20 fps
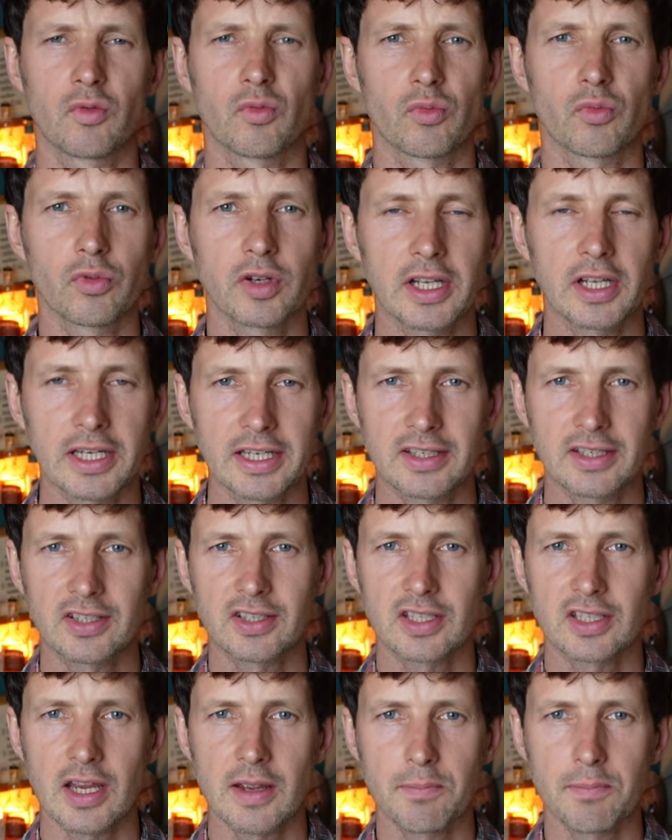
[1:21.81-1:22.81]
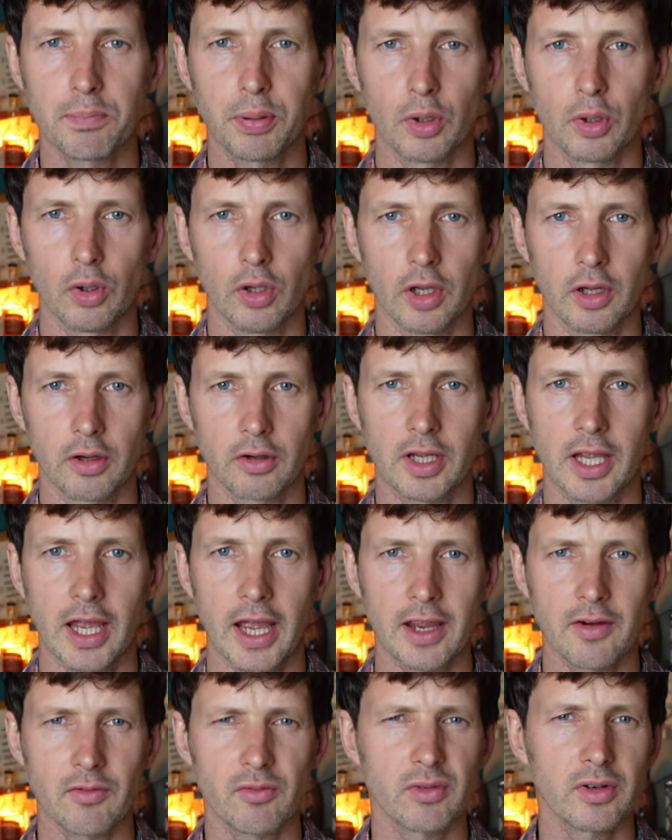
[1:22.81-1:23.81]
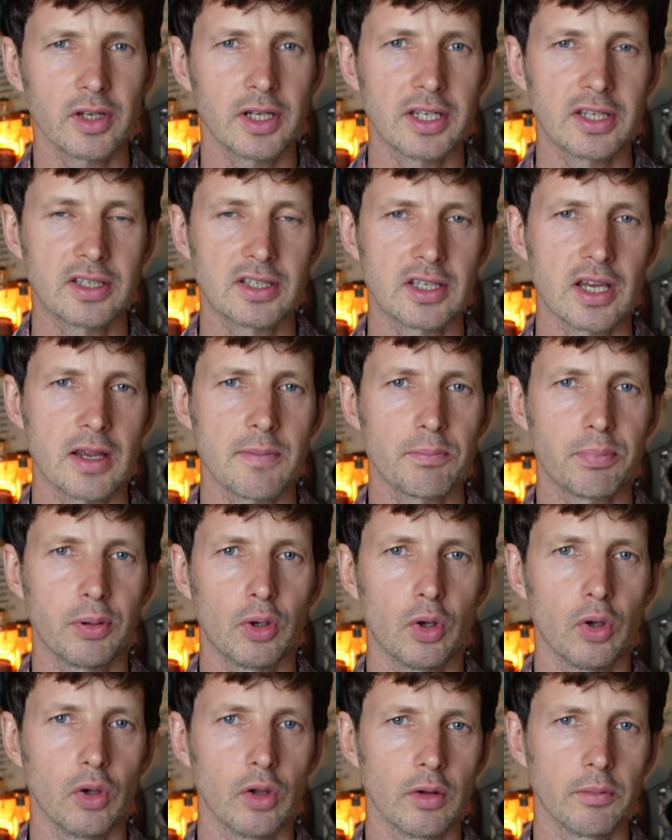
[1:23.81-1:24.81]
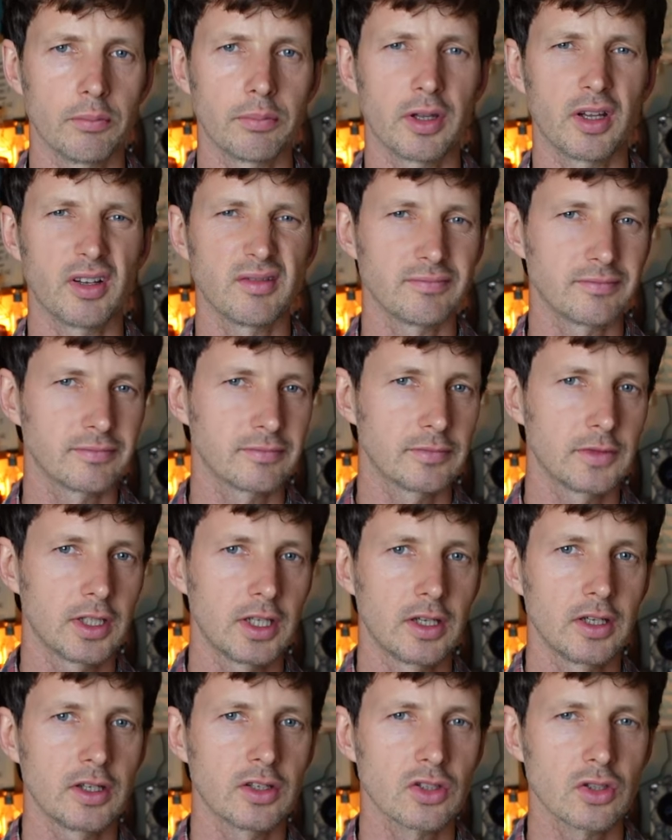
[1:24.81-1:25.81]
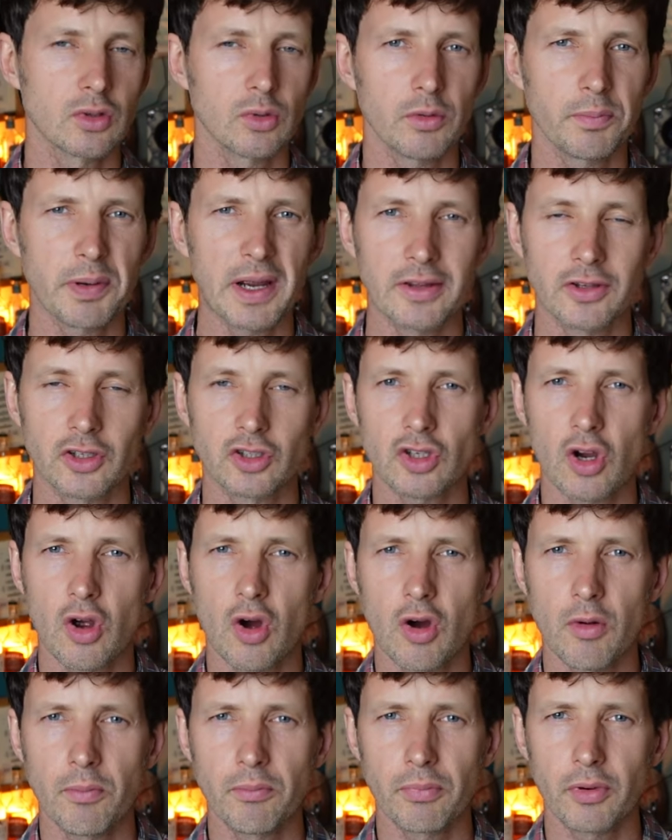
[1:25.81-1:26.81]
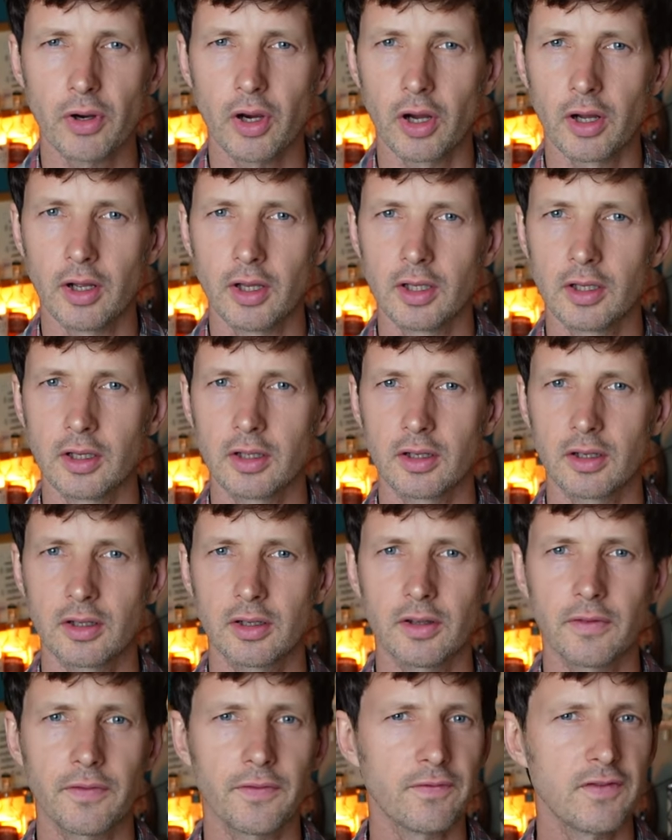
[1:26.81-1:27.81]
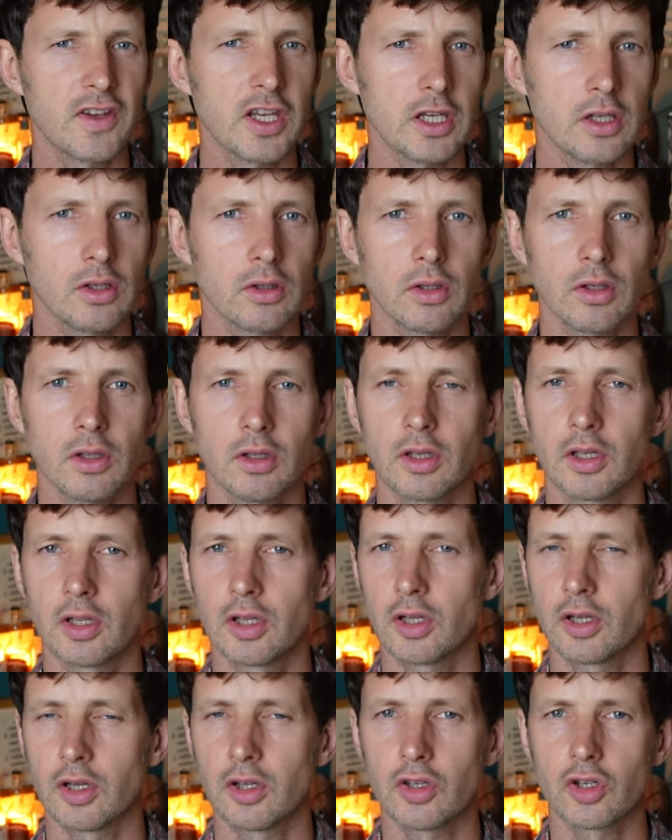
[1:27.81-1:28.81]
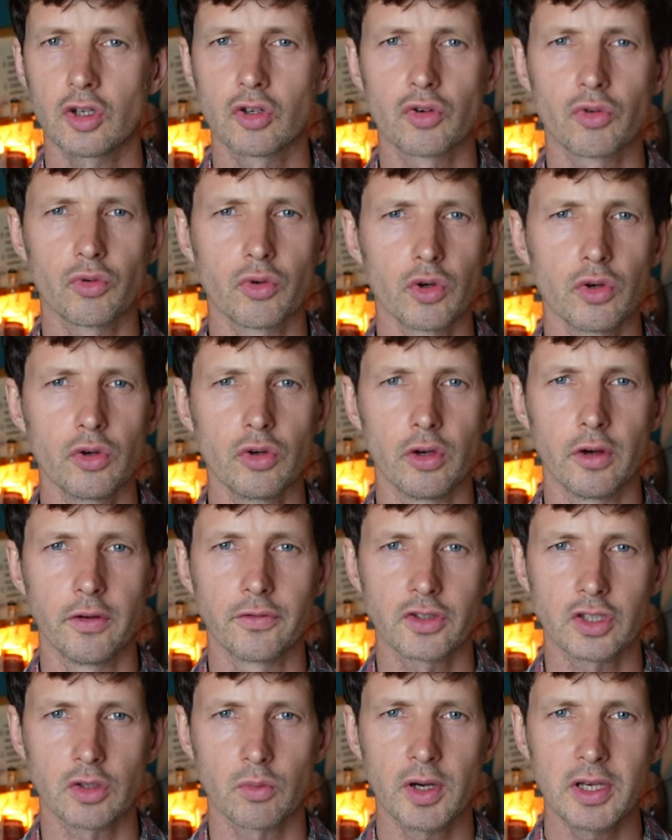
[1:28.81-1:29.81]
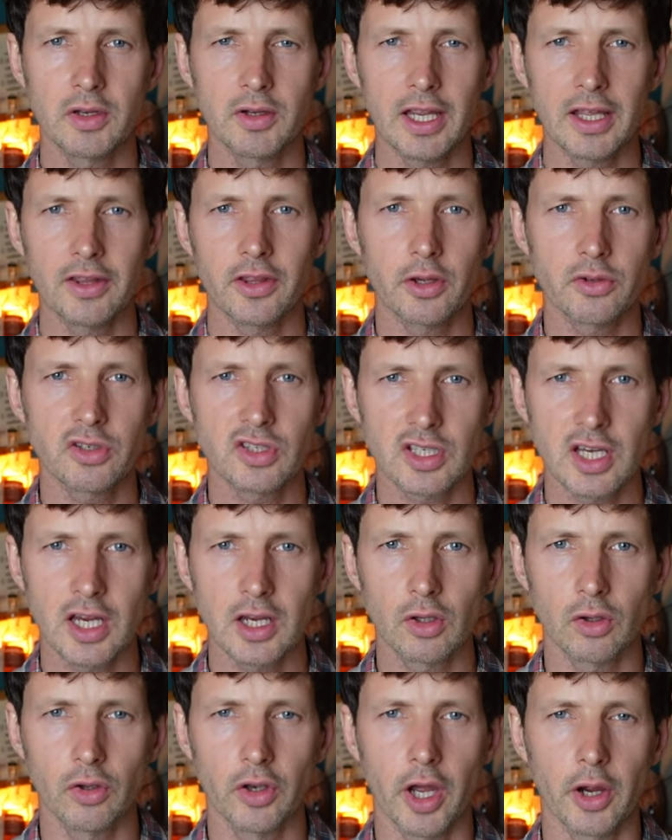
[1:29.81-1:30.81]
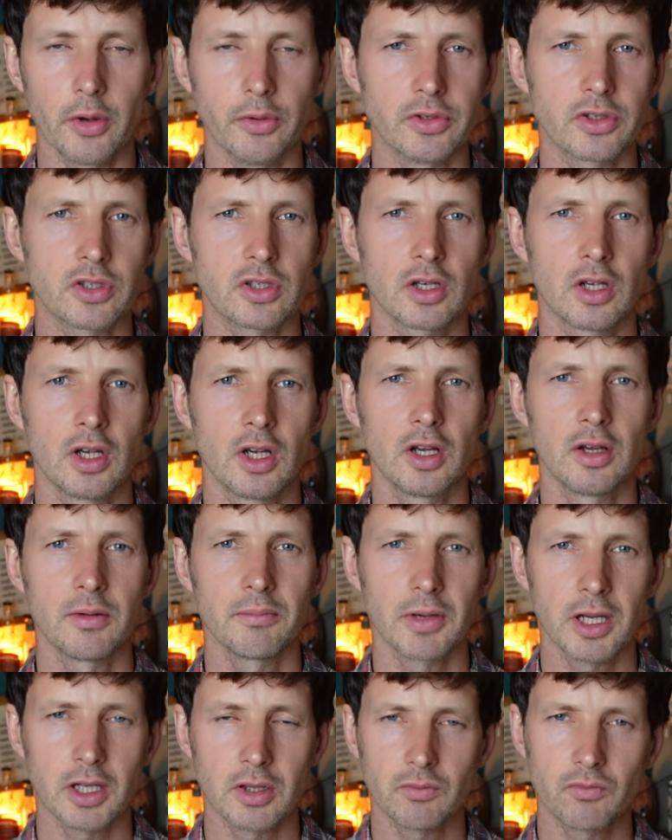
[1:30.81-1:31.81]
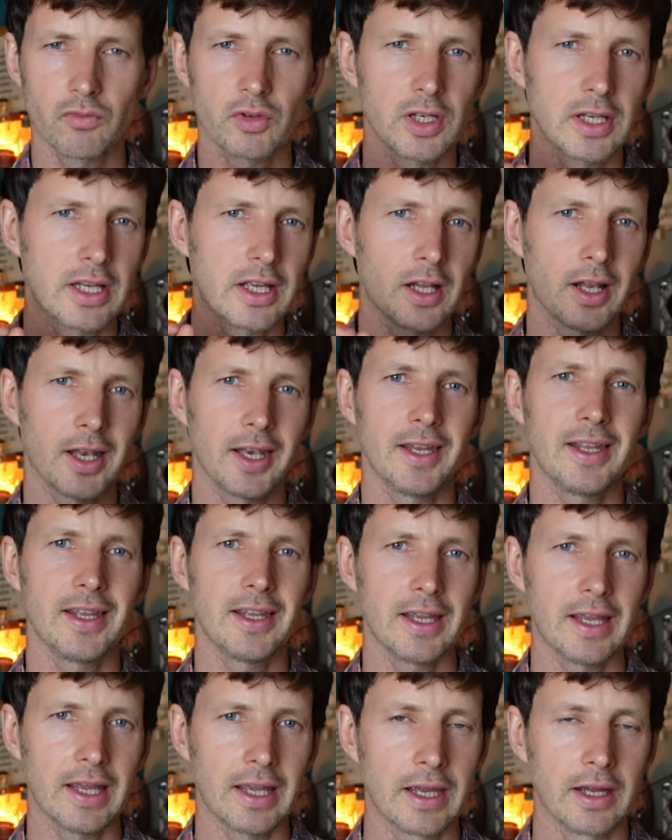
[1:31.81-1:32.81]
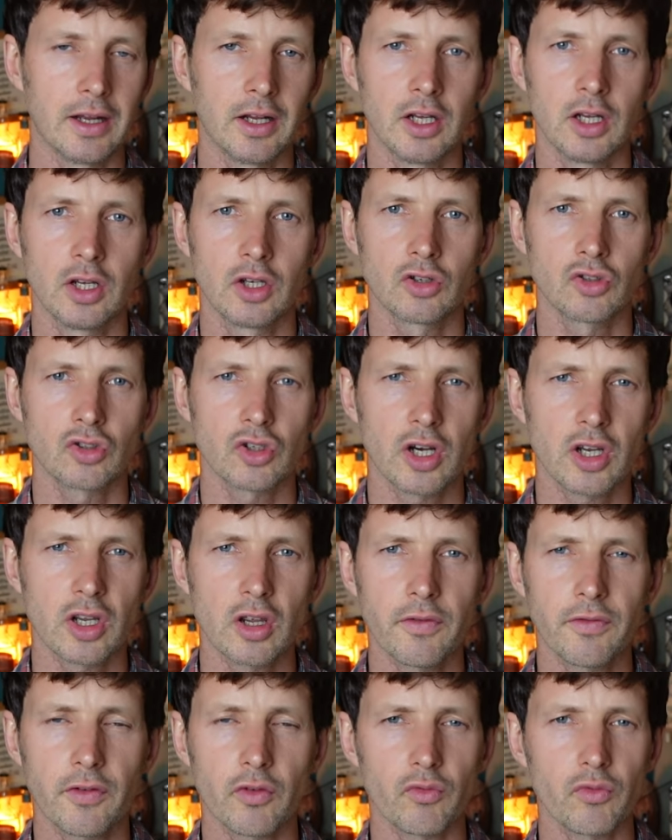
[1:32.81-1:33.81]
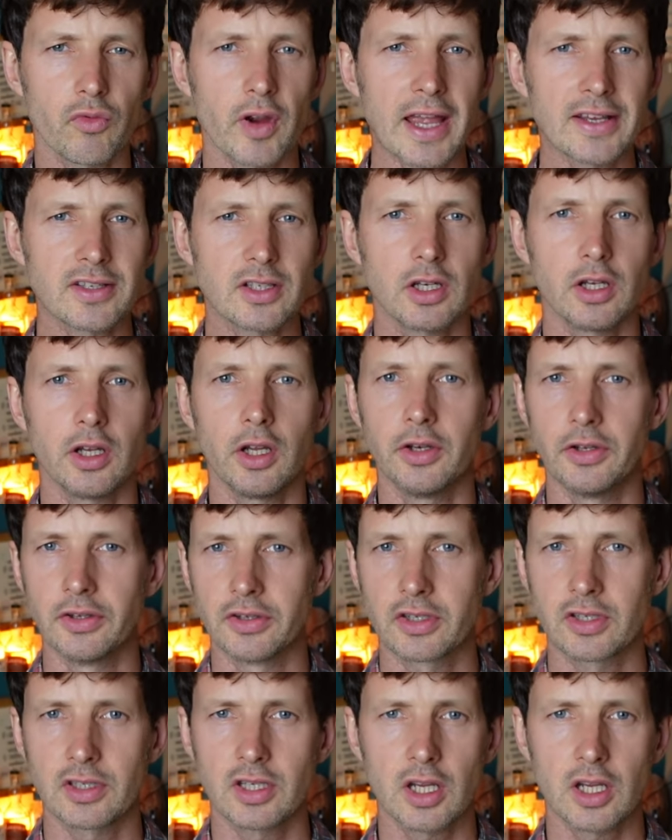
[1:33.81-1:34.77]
Really simple, okay? Really simple, but it's all about the timbre and the feel and the groove. So when you hit those single notes, make them really clear. Try and go for resonance.